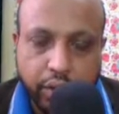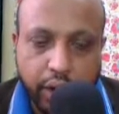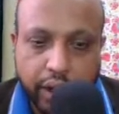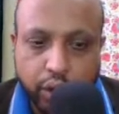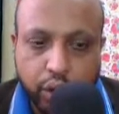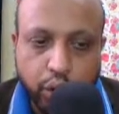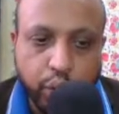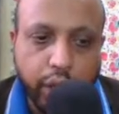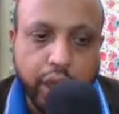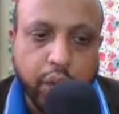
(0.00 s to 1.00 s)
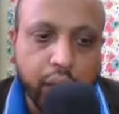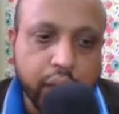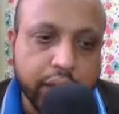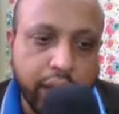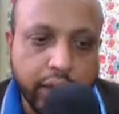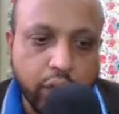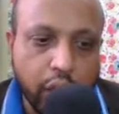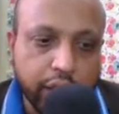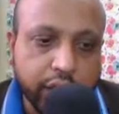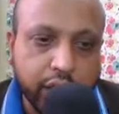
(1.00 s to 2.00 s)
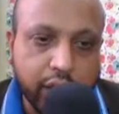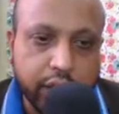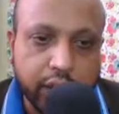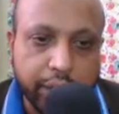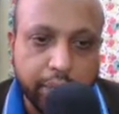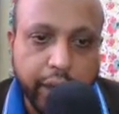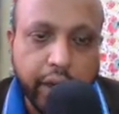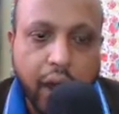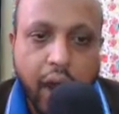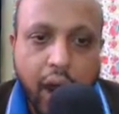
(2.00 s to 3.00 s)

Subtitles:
Okay, so 2 equal size of the cells is made.